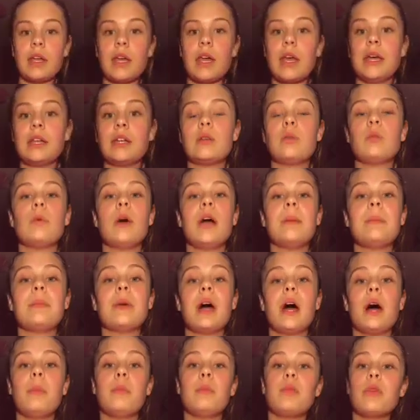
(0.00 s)
and wipe
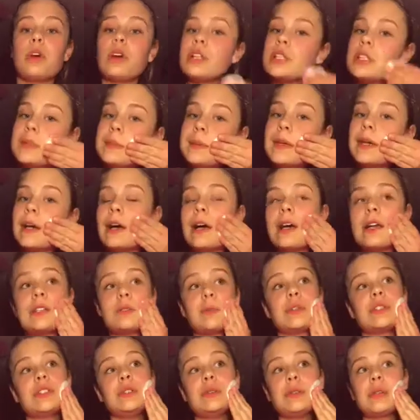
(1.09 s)
upwards, because
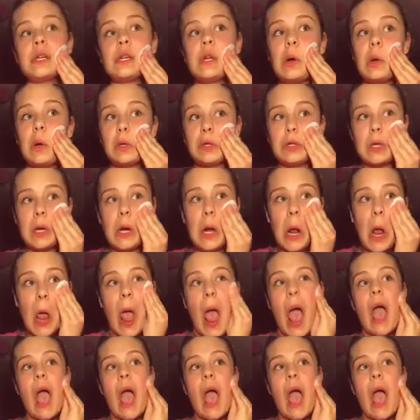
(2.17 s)
once you get older,